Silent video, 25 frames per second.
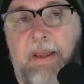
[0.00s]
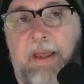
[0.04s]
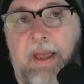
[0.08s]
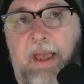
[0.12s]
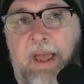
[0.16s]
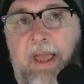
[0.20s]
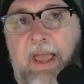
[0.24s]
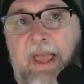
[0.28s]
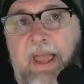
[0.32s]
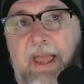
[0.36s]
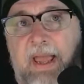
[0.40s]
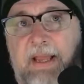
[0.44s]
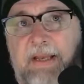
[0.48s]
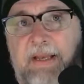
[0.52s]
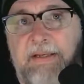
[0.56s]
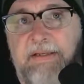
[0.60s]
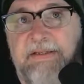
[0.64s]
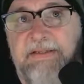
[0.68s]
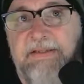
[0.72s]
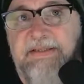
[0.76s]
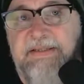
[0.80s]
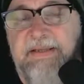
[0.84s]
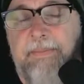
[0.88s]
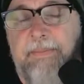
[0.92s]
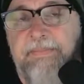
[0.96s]
and
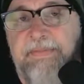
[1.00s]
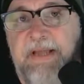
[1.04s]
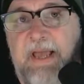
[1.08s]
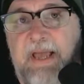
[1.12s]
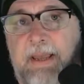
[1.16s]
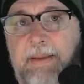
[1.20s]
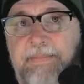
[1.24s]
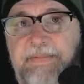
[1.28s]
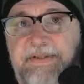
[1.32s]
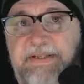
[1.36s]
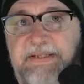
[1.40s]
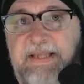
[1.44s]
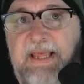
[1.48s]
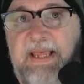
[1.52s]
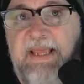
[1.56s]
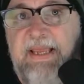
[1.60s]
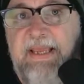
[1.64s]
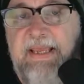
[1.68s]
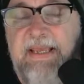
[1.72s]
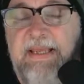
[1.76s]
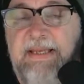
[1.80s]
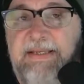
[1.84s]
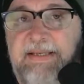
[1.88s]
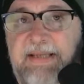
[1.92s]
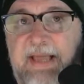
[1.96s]
sometimes they
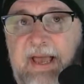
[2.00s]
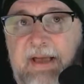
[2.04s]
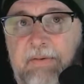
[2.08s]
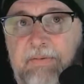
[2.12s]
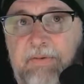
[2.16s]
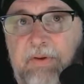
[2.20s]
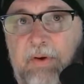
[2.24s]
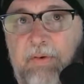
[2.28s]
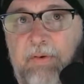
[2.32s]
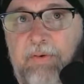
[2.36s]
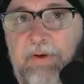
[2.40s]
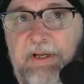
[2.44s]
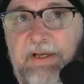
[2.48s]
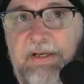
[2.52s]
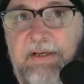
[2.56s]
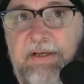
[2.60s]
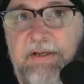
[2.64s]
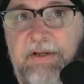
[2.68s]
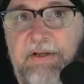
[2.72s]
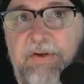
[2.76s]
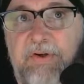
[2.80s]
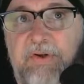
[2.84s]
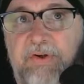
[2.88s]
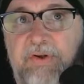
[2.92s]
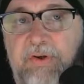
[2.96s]
get downloaded
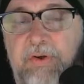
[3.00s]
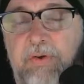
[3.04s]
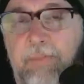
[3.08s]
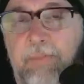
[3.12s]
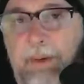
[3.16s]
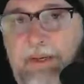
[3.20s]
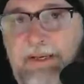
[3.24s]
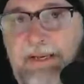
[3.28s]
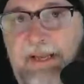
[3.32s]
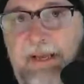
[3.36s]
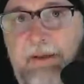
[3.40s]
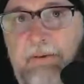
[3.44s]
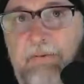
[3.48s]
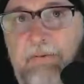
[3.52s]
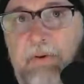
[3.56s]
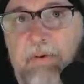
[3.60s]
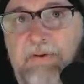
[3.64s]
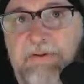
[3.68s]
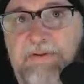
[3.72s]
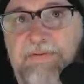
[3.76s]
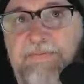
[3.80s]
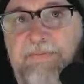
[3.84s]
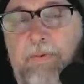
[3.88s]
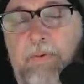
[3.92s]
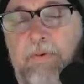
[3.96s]
to my
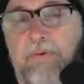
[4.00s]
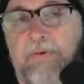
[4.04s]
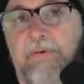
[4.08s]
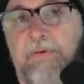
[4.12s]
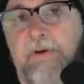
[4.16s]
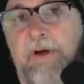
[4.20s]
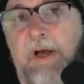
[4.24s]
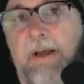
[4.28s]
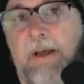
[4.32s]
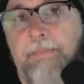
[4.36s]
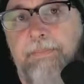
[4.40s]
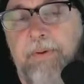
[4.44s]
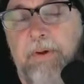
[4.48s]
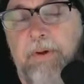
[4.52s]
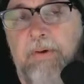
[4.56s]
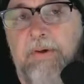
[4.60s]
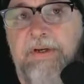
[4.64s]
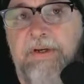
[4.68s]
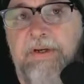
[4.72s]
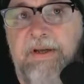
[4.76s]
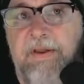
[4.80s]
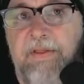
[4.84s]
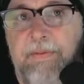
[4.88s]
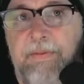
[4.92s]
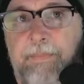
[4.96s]
downloads folder,
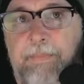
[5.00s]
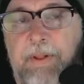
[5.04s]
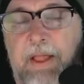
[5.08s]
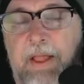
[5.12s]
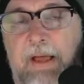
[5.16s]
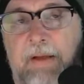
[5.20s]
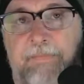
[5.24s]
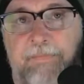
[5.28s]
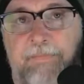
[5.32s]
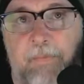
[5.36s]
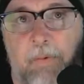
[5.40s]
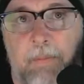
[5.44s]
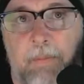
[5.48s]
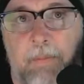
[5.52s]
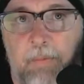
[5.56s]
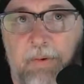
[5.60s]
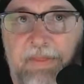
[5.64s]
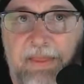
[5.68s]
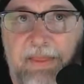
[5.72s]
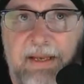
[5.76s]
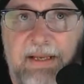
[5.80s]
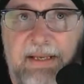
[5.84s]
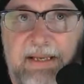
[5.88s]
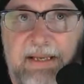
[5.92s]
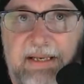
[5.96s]
uploaded to the platform where
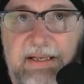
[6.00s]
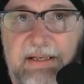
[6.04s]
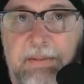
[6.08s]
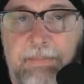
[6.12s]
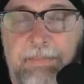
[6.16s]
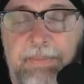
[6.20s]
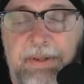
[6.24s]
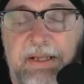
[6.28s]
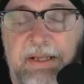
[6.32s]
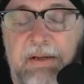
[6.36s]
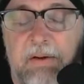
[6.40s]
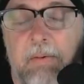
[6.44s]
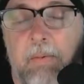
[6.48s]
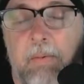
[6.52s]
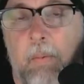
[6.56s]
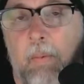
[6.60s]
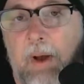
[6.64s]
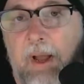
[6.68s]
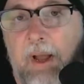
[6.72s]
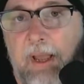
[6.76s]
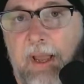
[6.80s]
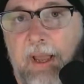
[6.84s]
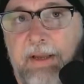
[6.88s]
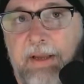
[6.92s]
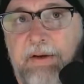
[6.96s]
they need to be or
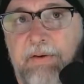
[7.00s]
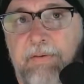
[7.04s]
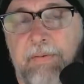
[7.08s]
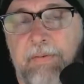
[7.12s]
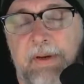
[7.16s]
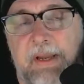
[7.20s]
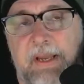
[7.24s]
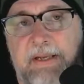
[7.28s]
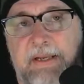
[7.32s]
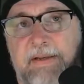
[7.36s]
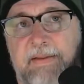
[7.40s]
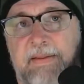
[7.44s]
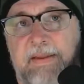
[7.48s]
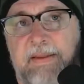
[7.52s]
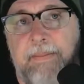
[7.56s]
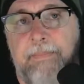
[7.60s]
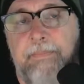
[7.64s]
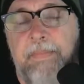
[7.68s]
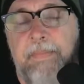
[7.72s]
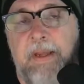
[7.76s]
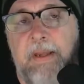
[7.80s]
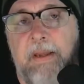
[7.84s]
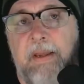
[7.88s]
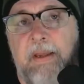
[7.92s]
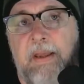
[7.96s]
why I created them,
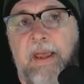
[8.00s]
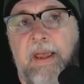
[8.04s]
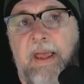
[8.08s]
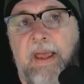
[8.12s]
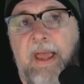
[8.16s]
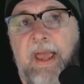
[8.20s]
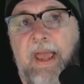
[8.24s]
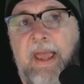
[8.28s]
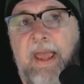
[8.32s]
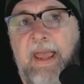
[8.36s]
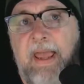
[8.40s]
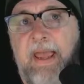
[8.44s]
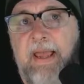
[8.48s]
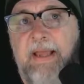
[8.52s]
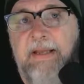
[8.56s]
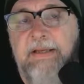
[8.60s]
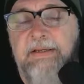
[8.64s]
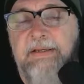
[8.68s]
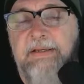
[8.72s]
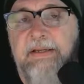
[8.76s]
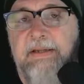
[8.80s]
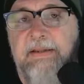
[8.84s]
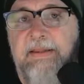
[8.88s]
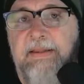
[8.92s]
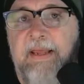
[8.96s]

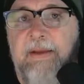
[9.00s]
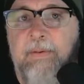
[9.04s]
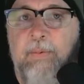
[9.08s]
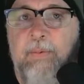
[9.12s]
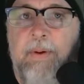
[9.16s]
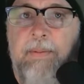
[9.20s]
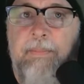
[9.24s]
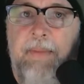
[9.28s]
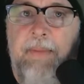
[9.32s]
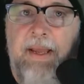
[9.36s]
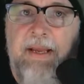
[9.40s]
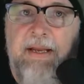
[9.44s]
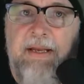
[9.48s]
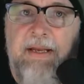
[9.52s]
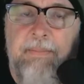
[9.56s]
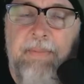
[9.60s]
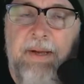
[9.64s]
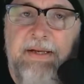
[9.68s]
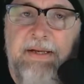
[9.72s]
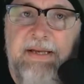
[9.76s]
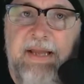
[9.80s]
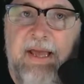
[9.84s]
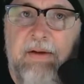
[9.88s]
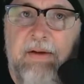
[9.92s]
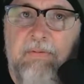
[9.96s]
and they remain in
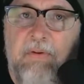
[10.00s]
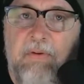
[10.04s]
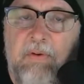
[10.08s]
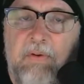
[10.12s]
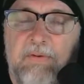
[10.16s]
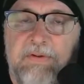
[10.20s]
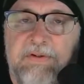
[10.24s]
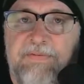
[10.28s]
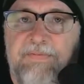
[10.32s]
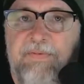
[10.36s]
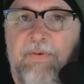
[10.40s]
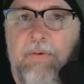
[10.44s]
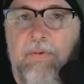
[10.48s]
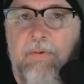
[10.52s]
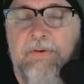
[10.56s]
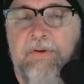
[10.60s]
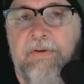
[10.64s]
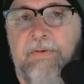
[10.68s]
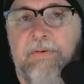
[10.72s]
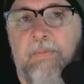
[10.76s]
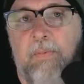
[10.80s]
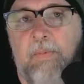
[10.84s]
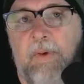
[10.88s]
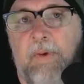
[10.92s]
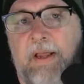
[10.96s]
my downloads
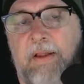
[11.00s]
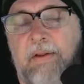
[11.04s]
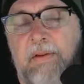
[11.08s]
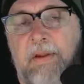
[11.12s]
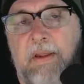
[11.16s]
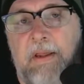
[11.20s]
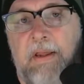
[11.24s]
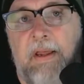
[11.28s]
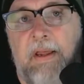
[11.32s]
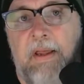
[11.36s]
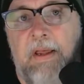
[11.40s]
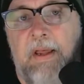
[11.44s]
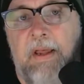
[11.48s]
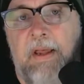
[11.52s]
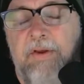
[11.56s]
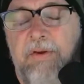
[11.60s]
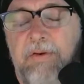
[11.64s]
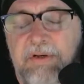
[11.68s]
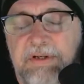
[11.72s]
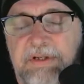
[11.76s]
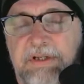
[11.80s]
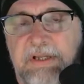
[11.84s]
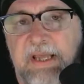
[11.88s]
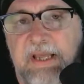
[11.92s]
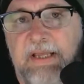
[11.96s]
folder. Well,
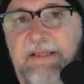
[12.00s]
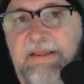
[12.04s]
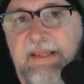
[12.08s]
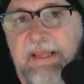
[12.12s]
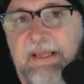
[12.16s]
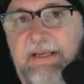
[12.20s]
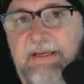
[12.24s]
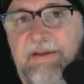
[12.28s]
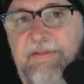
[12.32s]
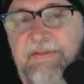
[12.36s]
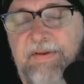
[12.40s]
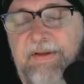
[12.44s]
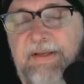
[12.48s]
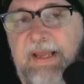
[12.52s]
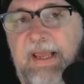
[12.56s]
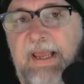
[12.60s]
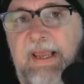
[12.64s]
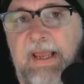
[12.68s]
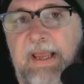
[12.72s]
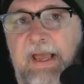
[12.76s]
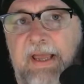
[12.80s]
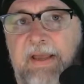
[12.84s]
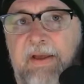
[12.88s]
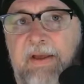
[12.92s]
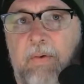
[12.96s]
usually at the end of the
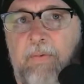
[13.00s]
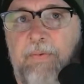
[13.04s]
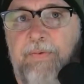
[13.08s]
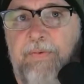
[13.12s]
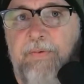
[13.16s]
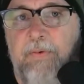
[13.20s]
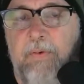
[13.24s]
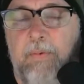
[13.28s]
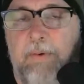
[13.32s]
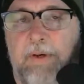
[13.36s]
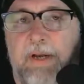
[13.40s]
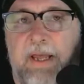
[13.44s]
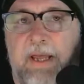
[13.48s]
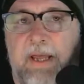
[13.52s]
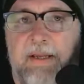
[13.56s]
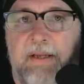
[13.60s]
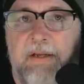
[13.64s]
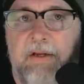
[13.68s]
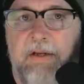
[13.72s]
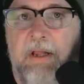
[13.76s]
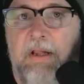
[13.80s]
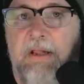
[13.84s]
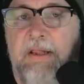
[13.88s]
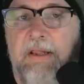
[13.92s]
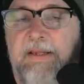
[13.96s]
day, I go through and I
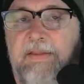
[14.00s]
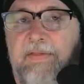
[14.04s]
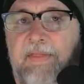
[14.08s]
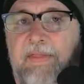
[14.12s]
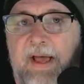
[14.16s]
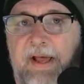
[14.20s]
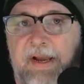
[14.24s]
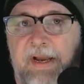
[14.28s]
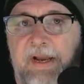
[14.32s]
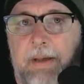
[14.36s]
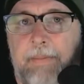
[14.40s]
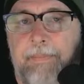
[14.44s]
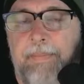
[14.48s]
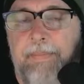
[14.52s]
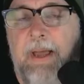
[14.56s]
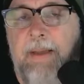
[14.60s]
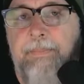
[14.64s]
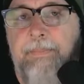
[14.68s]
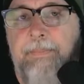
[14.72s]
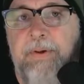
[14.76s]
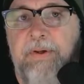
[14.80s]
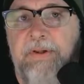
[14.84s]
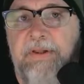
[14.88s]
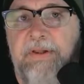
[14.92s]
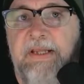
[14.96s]
clean that up. I
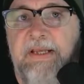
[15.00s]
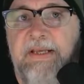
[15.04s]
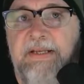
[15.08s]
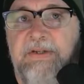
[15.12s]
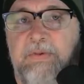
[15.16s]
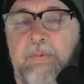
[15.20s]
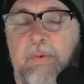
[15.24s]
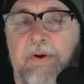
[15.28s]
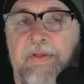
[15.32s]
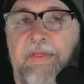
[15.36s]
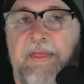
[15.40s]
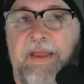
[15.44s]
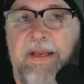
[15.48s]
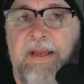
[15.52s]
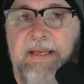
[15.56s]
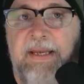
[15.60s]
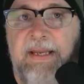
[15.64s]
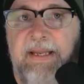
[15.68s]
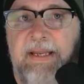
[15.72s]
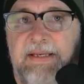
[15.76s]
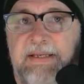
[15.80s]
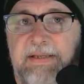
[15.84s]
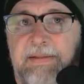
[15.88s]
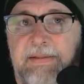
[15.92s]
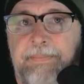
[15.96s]
put things where they
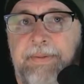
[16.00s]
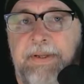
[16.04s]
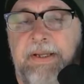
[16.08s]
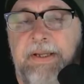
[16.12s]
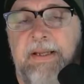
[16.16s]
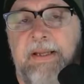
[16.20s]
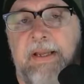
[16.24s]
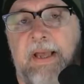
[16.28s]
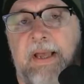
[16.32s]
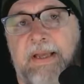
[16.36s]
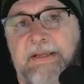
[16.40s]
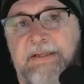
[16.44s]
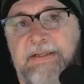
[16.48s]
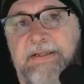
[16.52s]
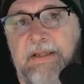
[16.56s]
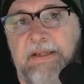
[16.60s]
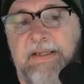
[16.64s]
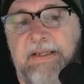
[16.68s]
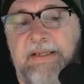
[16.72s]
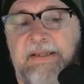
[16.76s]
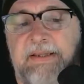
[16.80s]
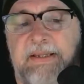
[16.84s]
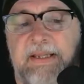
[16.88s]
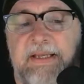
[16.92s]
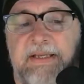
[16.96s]
need to be. I
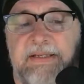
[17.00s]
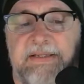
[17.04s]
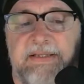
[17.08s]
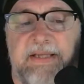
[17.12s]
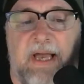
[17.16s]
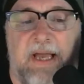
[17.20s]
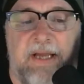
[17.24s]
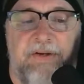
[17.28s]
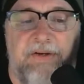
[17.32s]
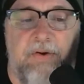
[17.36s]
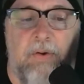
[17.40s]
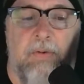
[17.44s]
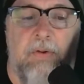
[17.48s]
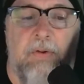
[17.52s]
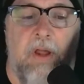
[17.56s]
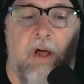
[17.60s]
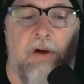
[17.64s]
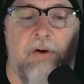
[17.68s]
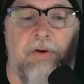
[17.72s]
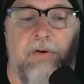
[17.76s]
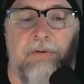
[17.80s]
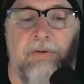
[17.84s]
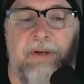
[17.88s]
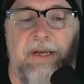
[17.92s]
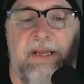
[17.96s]
delete things I no
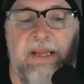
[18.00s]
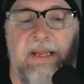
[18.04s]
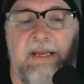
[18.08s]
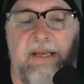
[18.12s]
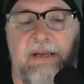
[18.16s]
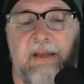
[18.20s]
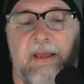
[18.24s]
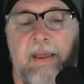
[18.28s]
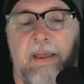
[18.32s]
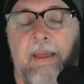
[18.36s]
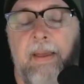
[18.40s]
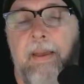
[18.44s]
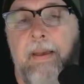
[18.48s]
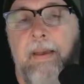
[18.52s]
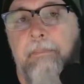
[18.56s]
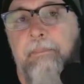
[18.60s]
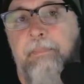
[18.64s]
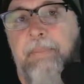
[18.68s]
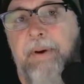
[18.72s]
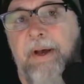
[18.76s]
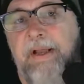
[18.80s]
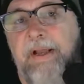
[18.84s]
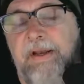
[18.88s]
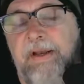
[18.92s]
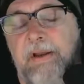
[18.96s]
longer need.
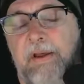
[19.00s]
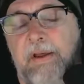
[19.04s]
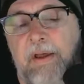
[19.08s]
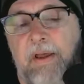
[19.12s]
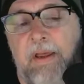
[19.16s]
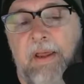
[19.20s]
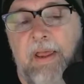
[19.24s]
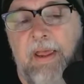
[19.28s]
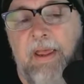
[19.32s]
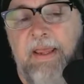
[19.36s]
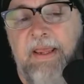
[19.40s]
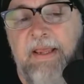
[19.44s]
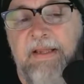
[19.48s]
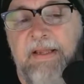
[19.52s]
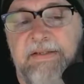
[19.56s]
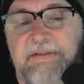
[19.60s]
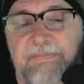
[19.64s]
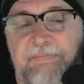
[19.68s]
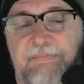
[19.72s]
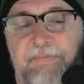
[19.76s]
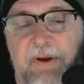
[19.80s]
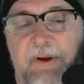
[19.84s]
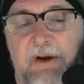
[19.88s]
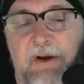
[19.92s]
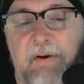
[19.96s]
But it's
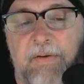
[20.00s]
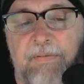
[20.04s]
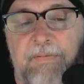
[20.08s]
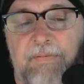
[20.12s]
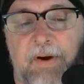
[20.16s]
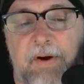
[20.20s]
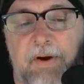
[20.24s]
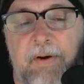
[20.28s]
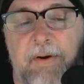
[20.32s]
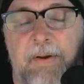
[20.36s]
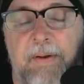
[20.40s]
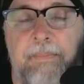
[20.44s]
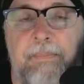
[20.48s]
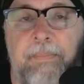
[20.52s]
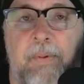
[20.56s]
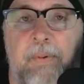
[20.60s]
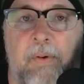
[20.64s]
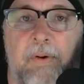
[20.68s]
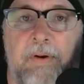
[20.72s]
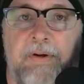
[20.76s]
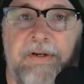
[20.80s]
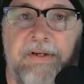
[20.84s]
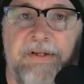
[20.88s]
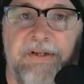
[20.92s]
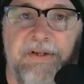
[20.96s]
very, very
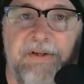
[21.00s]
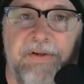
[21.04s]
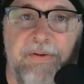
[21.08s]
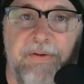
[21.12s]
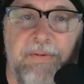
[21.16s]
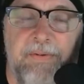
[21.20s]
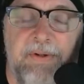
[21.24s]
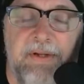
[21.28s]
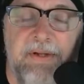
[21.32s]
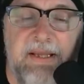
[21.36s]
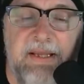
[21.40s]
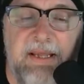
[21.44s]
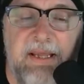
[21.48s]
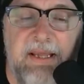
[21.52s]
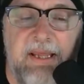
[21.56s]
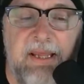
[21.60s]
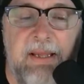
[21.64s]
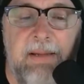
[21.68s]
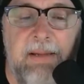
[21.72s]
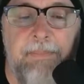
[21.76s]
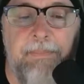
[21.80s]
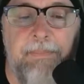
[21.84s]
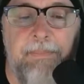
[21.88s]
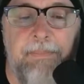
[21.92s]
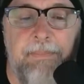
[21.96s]
important to
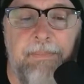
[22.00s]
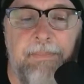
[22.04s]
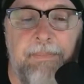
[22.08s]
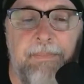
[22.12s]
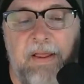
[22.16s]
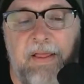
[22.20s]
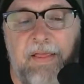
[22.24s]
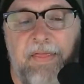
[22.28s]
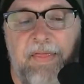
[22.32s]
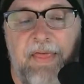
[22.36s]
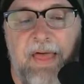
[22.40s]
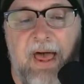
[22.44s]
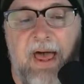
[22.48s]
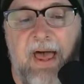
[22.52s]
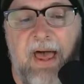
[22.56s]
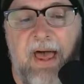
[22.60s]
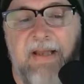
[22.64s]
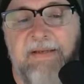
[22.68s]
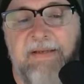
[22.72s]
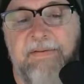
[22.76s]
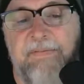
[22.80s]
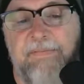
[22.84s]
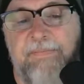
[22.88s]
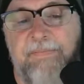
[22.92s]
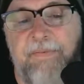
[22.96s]
keep
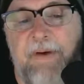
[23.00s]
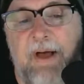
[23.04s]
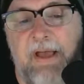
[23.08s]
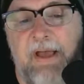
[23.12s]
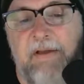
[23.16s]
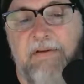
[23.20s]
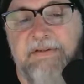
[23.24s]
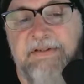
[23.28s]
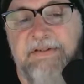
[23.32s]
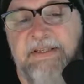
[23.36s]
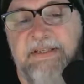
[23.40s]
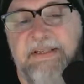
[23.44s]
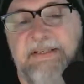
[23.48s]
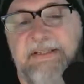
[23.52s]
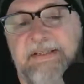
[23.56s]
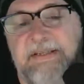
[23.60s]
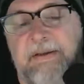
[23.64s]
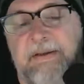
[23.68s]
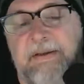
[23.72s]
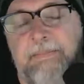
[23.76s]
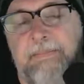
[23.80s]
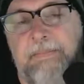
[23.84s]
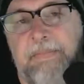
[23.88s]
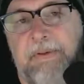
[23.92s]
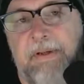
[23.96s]
that file
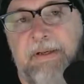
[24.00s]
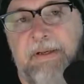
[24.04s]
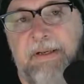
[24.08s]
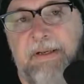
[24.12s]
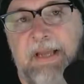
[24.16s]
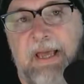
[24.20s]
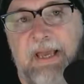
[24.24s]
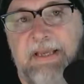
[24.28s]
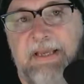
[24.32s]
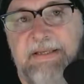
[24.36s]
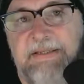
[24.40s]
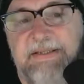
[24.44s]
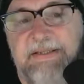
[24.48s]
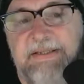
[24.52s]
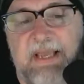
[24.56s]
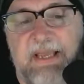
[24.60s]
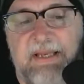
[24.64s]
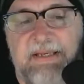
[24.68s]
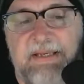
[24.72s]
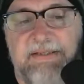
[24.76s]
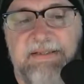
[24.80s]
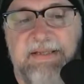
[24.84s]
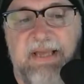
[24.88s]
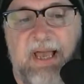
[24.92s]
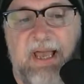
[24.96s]
system nice
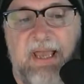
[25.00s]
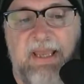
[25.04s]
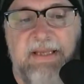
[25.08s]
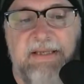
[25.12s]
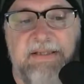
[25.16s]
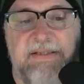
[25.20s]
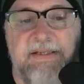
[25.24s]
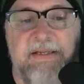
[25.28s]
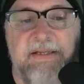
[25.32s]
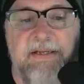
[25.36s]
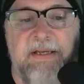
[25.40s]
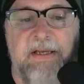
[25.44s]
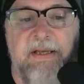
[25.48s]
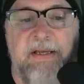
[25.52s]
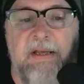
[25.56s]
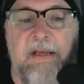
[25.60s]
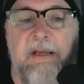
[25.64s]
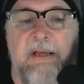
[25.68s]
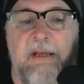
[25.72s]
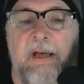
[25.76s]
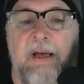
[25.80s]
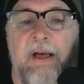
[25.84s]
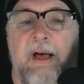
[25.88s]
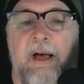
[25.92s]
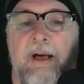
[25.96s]
and tight.
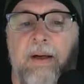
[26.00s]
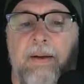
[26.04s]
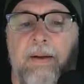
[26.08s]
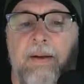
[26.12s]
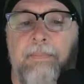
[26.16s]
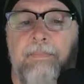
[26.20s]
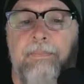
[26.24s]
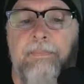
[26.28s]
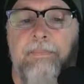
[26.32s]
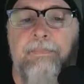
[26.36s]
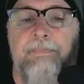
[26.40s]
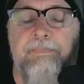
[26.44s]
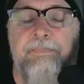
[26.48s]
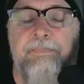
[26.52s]
And